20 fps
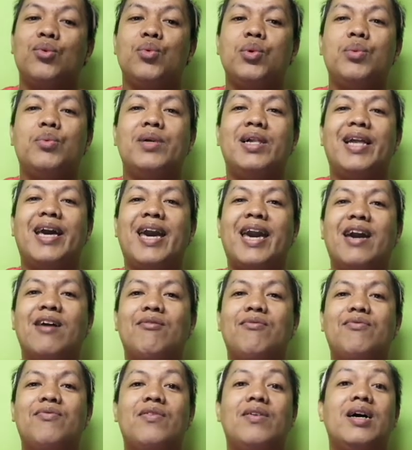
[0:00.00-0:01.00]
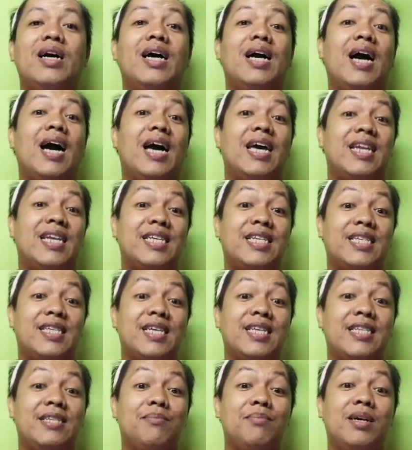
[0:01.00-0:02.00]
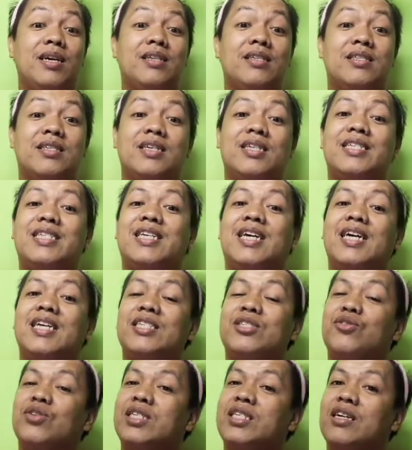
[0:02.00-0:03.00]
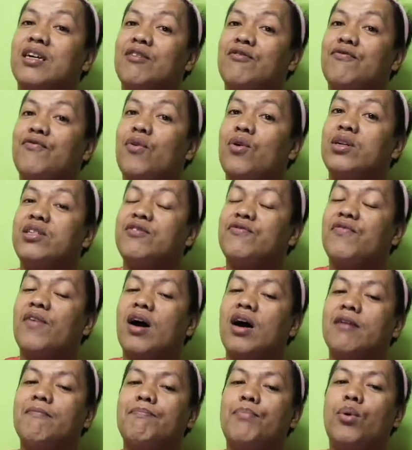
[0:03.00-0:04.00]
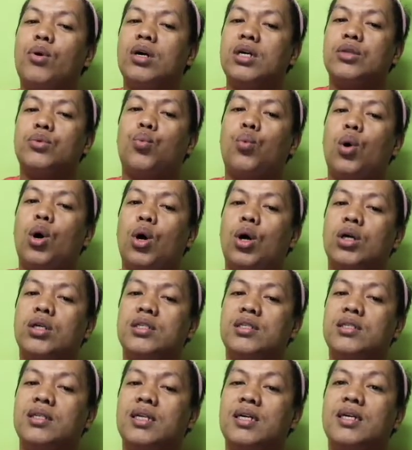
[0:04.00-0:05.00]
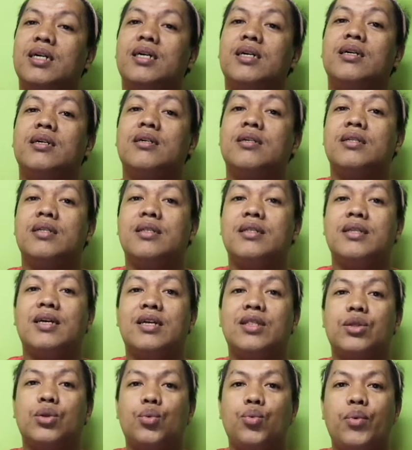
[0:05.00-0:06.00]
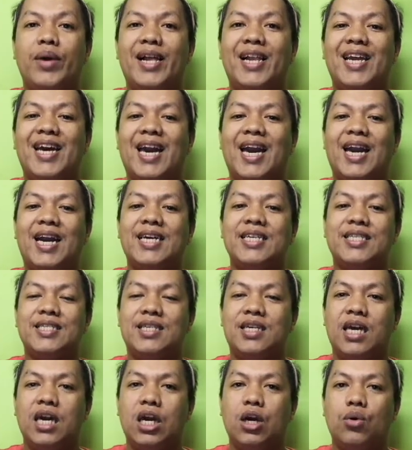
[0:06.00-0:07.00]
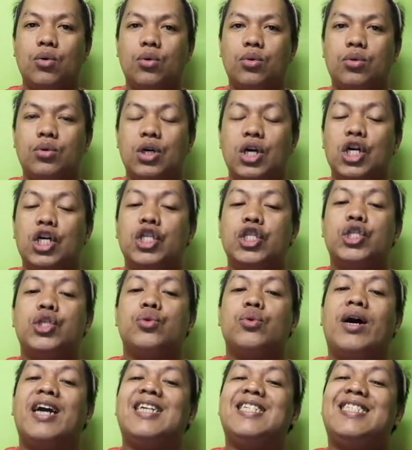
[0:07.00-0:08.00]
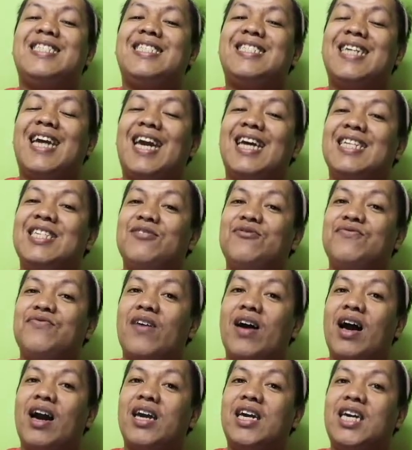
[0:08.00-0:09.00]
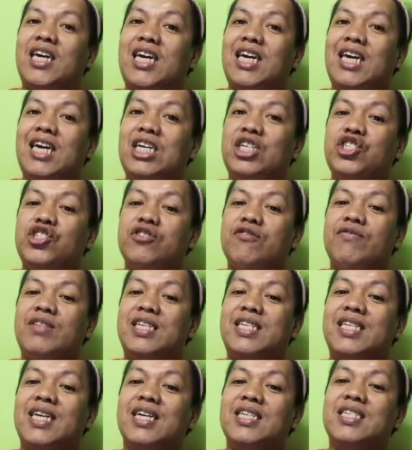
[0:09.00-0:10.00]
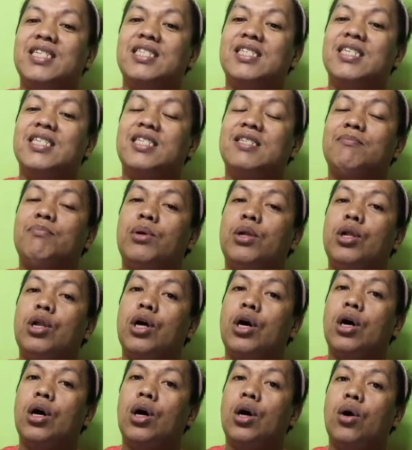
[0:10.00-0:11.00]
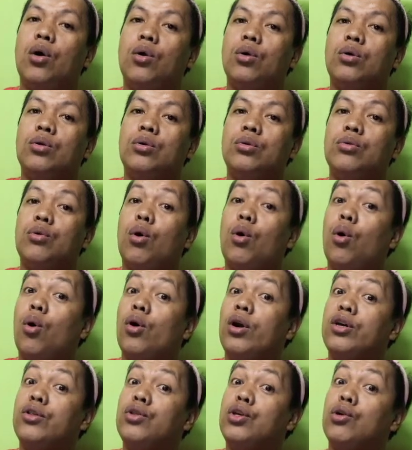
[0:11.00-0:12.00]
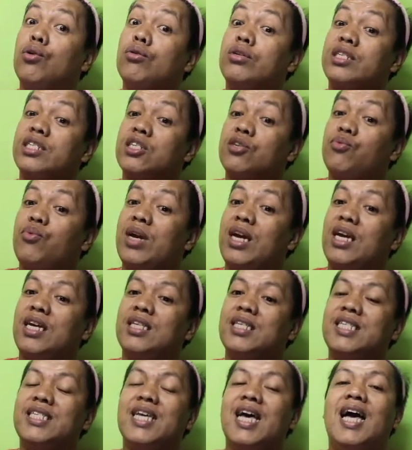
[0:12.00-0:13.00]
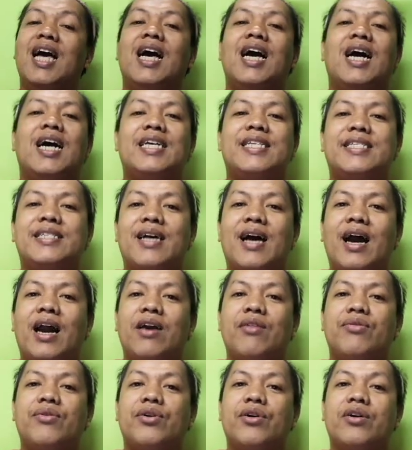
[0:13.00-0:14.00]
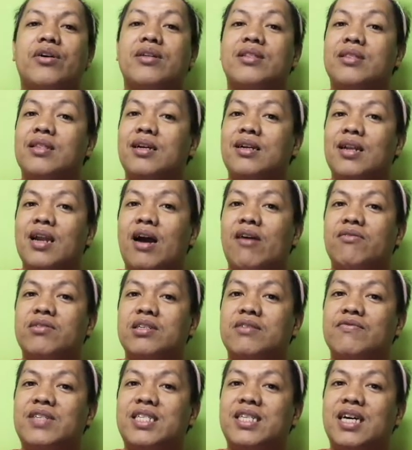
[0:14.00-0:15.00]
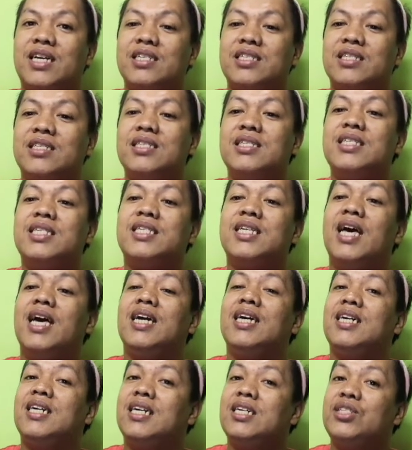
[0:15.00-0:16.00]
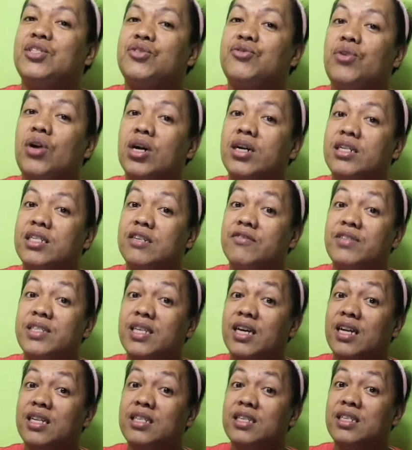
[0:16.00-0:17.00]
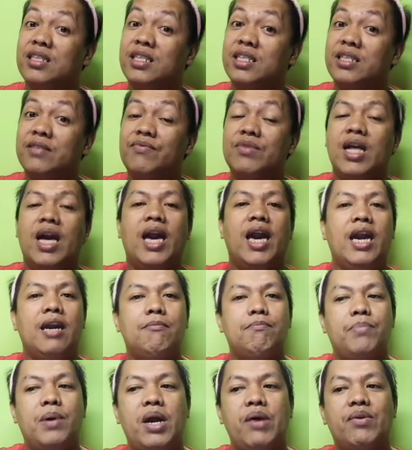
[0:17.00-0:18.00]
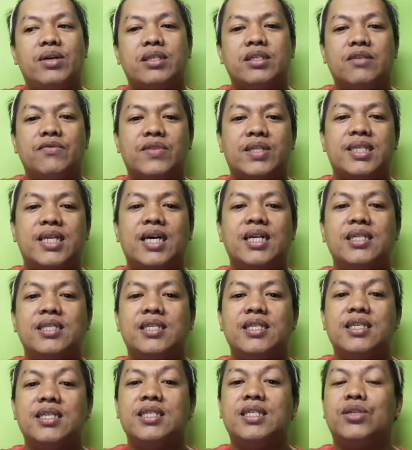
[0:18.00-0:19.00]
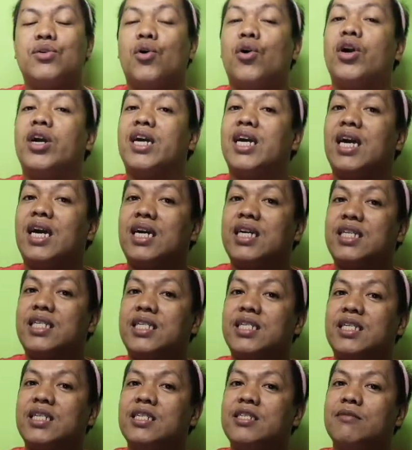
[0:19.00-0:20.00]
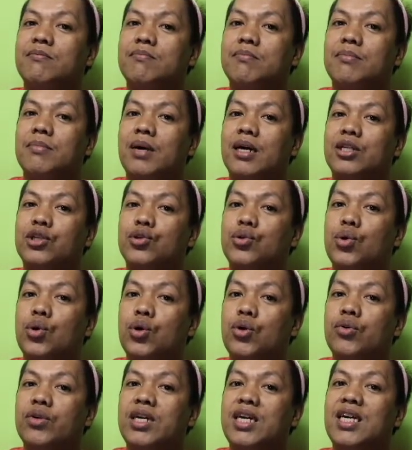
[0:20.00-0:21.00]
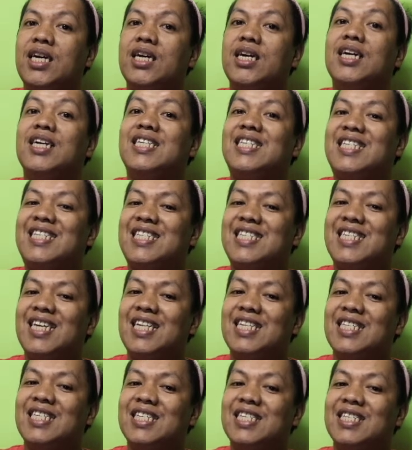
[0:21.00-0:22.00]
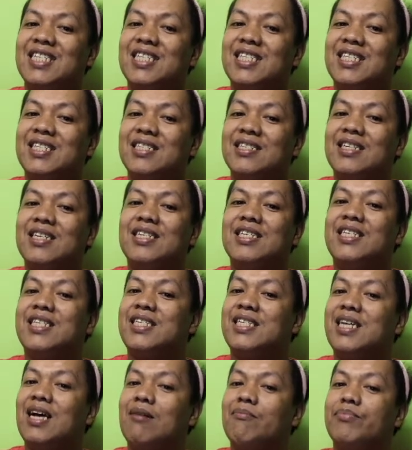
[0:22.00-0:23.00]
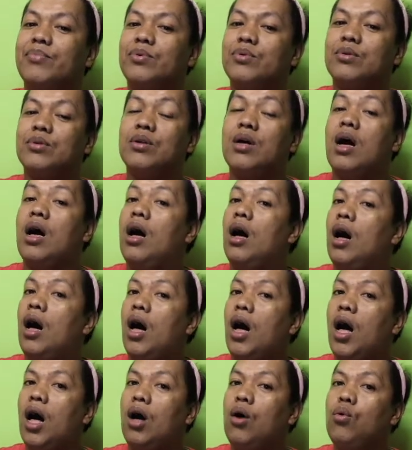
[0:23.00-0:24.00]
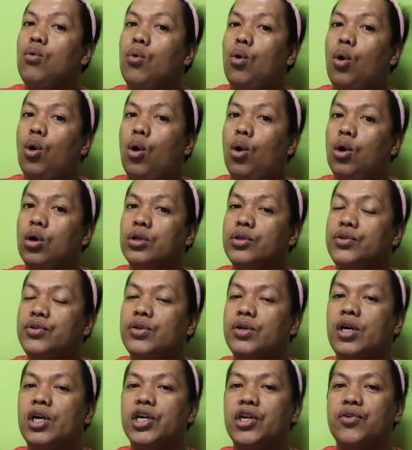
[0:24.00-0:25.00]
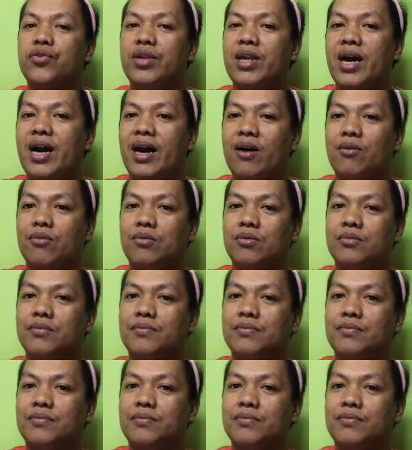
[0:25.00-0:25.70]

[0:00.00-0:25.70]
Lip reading: we will have an assessment Test Yourself 45.1 that will ask you to identify each of the sentences below or in your screens as either declarative sentence, interrogative sentence, imperative sentence, or exclamatory sentence. Sample: how old are you now?